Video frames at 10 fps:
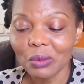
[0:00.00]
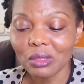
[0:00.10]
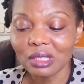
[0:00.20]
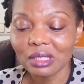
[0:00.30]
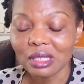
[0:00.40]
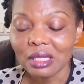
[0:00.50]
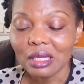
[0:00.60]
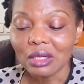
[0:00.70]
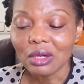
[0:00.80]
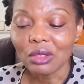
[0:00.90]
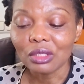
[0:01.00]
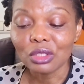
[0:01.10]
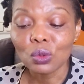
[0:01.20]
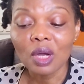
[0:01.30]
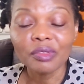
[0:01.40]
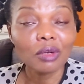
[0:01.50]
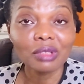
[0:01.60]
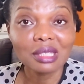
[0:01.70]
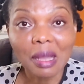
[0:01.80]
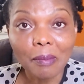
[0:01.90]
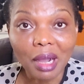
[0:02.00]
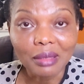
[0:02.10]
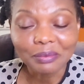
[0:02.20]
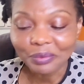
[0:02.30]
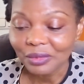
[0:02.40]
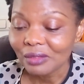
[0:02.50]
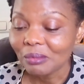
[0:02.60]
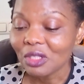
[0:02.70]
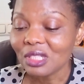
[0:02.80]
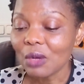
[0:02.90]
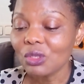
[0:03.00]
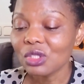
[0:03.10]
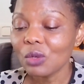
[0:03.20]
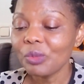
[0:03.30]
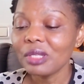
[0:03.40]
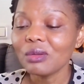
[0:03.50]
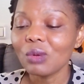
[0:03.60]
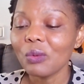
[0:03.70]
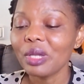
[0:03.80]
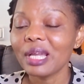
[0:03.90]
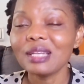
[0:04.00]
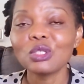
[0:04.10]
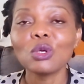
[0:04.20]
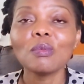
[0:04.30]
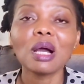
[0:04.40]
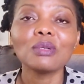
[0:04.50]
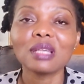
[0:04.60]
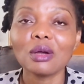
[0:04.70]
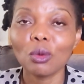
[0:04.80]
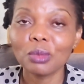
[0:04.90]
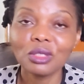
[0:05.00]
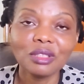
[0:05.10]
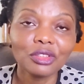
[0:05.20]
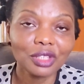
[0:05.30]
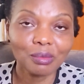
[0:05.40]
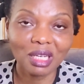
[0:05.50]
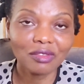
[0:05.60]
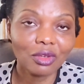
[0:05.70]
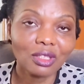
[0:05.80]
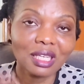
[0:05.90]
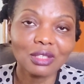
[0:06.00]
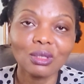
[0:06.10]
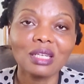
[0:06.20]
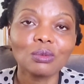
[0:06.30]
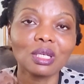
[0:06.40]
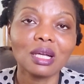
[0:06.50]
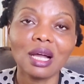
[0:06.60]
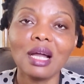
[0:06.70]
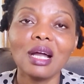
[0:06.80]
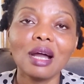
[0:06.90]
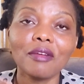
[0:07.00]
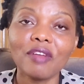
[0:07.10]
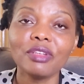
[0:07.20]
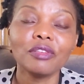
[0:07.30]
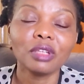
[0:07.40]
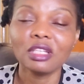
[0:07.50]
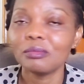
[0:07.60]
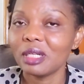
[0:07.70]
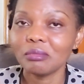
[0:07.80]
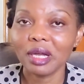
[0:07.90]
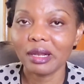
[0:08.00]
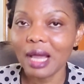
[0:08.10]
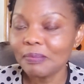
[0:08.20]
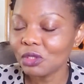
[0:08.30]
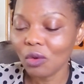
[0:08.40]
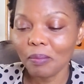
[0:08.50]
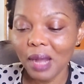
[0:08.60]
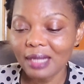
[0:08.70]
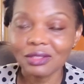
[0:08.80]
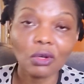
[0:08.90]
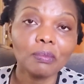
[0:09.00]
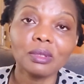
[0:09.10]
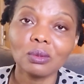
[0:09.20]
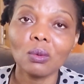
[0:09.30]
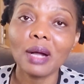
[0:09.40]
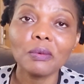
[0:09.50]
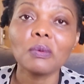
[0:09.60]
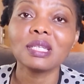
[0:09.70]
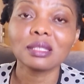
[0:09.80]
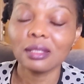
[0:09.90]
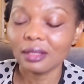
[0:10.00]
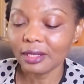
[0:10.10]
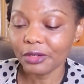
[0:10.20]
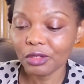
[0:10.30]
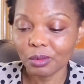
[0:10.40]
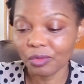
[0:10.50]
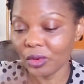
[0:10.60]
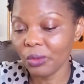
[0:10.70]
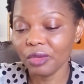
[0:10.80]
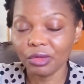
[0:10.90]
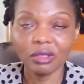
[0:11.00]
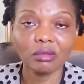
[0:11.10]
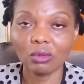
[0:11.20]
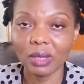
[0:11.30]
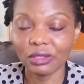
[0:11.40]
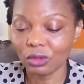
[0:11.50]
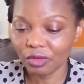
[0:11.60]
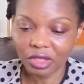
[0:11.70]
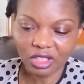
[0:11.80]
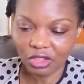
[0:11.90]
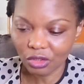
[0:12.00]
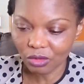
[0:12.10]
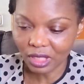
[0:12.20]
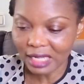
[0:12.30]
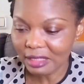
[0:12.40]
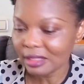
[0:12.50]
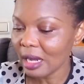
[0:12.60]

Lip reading: was on the 12th of December. Because I was hoping when we get to home, I'll start uploading Christmas vlogs as soon as we arrive in the village. But my laptop packed up while we were still in Lagos before we even went to the village. So that didn't